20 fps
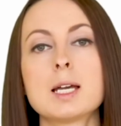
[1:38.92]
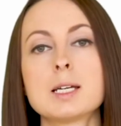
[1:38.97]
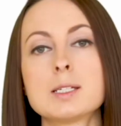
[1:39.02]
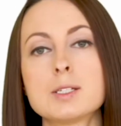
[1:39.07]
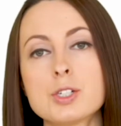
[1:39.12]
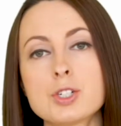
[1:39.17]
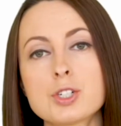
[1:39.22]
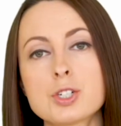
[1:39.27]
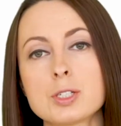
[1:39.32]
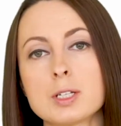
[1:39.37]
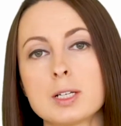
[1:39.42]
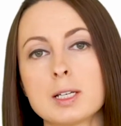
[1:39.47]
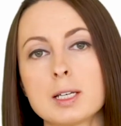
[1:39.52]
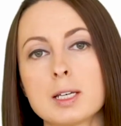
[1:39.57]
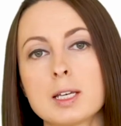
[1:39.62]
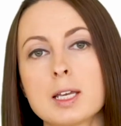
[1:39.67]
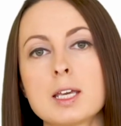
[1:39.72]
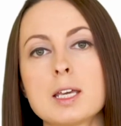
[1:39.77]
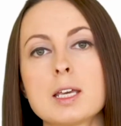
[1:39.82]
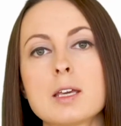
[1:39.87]

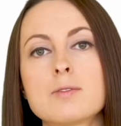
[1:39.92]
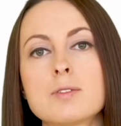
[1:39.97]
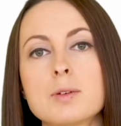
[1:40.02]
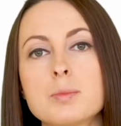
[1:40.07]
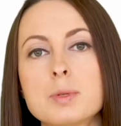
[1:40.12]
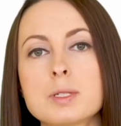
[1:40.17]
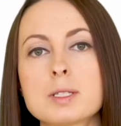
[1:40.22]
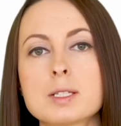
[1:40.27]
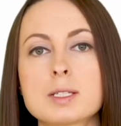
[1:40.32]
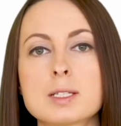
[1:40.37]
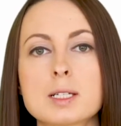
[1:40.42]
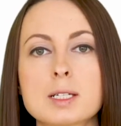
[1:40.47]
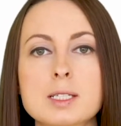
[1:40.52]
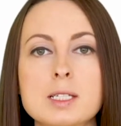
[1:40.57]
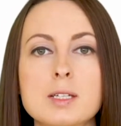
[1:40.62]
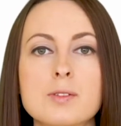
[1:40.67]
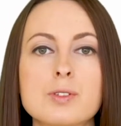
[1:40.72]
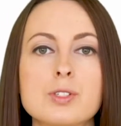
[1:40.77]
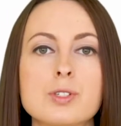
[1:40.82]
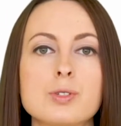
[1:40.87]
Additionally, if a business
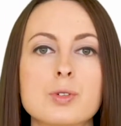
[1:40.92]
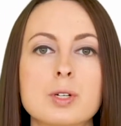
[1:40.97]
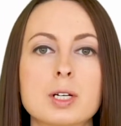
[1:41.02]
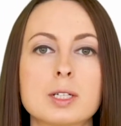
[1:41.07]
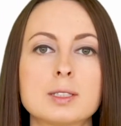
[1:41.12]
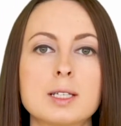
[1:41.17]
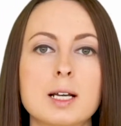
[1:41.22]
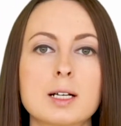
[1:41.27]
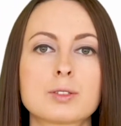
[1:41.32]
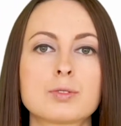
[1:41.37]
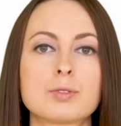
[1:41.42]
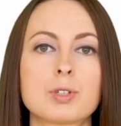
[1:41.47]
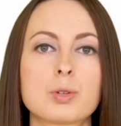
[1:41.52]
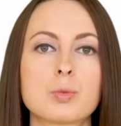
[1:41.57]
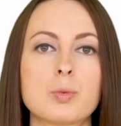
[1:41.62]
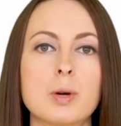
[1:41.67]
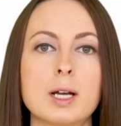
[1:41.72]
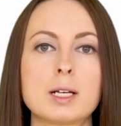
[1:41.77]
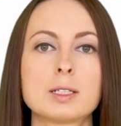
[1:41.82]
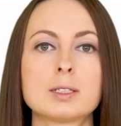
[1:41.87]
activity you conduct
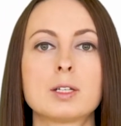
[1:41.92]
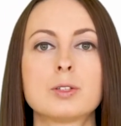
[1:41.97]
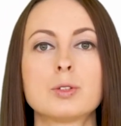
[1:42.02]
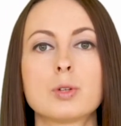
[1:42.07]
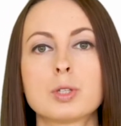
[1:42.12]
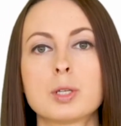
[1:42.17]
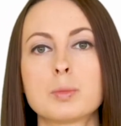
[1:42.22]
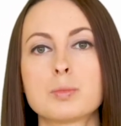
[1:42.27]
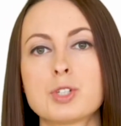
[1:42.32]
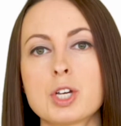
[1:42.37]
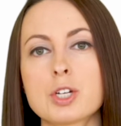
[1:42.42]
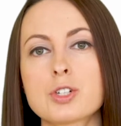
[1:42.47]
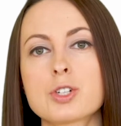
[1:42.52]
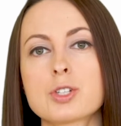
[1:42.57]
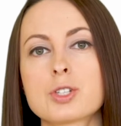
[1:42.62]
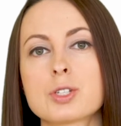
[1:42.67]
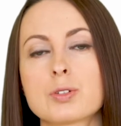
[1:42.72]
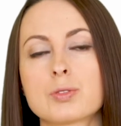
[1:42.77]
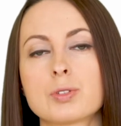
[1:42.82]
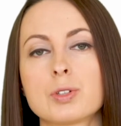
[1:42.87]
required a
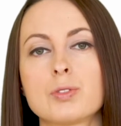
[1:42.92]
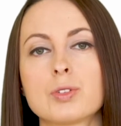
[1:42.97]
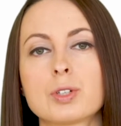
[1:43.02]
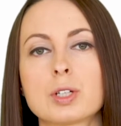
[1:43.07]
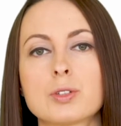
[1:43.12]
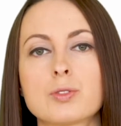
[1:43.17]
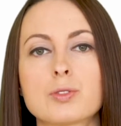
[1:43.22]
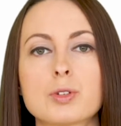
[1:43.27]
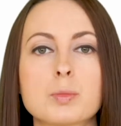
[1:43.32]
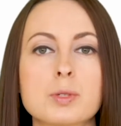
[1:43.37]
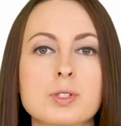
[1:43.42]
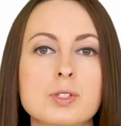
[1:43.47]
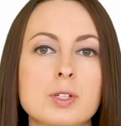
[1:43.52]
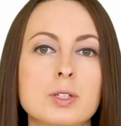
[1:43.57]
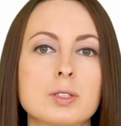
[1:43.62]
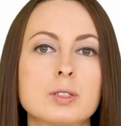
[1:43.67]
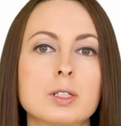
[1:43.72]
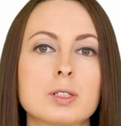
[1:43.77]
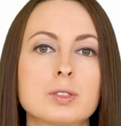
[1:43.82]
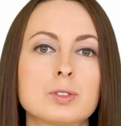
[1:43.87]
non-objection certificate from a
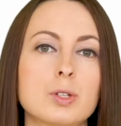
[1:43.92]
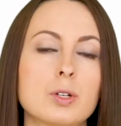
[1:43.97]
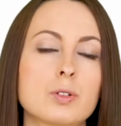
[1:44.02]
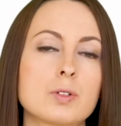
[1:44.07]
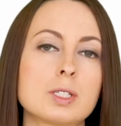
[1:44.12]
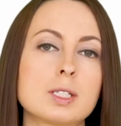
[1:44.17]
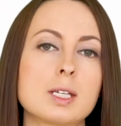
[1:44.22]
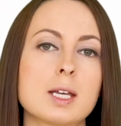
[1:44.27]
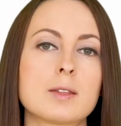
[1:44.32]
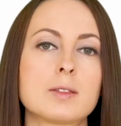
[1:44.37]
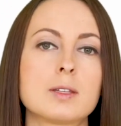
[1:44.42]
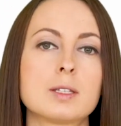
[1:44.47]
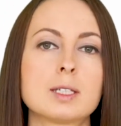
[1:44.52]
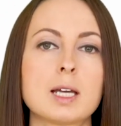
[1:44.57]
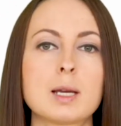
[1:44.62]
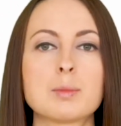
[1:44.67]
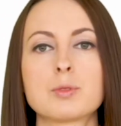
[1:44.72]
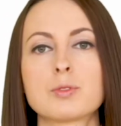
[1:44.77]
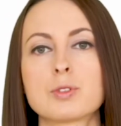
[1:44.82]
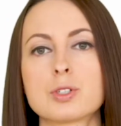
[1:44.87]
certain authority at the
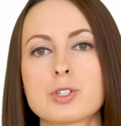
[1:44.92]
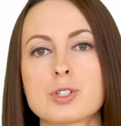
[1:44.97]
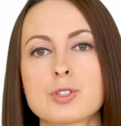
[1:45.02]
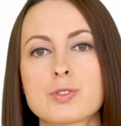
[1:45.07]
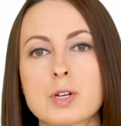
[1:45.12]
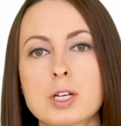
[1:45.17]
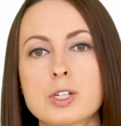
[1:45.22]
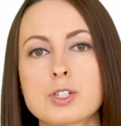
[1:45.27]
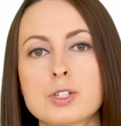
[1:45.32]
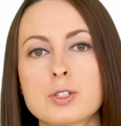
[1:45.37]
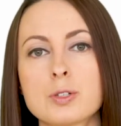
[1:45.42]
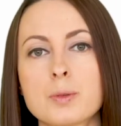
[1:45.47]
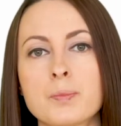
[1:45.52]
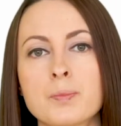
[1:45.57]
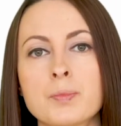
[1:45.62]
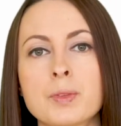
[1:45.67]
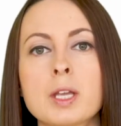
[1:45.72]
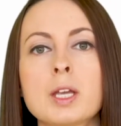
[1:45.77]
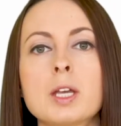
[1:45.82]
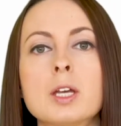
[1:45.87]
time of registration,
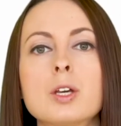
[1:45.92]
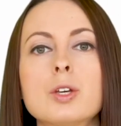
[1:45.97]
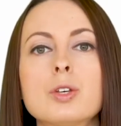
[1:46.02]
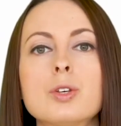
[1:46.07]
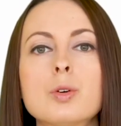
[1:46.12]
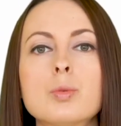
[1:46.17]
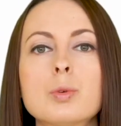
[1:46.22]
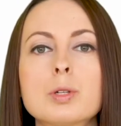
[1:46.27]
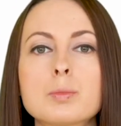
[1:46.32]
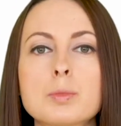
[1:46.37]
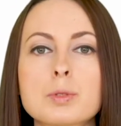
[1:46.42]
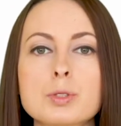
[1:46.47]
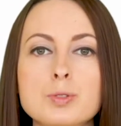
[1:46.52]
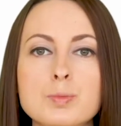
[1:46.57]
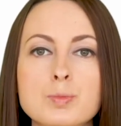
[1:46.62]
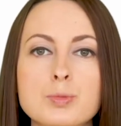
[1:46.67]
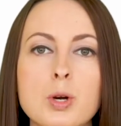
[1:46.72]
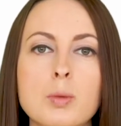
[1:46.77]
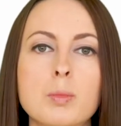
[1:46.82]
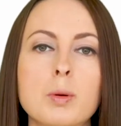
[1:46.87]
you will
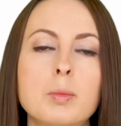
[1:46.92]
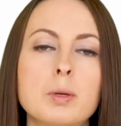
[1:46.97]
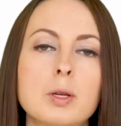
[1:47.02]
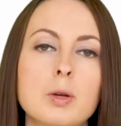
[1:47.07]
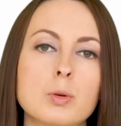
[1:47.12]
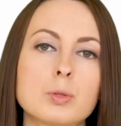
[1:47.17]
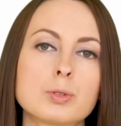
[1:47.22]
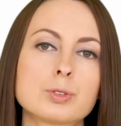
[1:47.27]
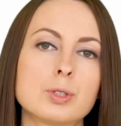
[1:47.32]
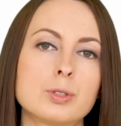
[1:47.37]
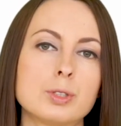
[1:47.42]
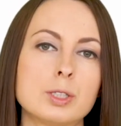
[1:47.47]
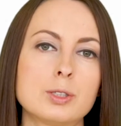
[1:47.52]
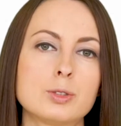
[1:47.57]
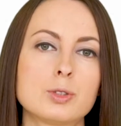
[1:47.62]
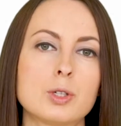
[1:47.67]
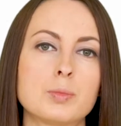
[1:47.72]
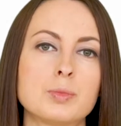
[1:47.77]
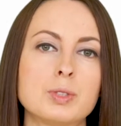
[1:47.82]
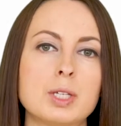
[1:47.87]
most probably also need
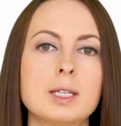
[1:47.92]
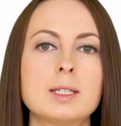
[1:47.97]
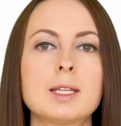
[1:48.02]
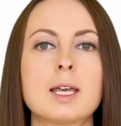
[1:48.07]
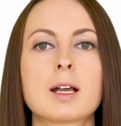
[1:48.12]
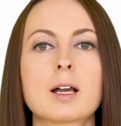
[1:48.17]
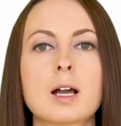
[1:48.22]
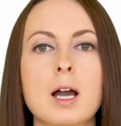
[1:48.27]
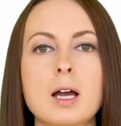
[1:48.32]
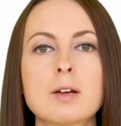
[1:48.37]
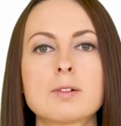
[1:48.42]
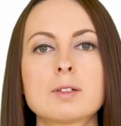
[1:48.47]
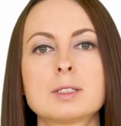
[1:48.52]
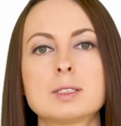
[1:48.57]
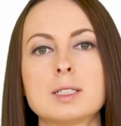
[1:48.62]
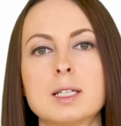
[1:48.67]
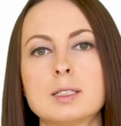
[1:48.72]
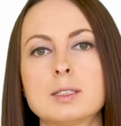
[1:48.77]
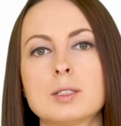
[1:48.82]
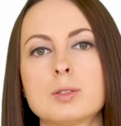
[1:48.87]
to obtain a
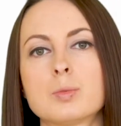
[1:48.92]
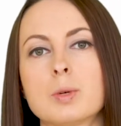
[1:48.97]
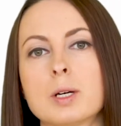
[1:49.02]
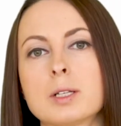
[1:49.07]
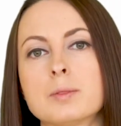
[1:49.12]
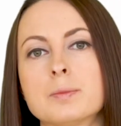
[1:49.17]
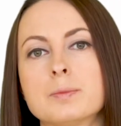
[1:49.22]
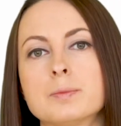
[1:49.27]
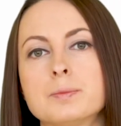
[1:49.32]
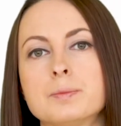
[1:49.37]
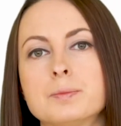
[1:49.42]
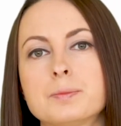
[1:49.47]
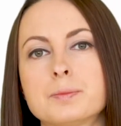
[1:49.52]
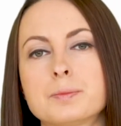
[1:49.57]
current dated one.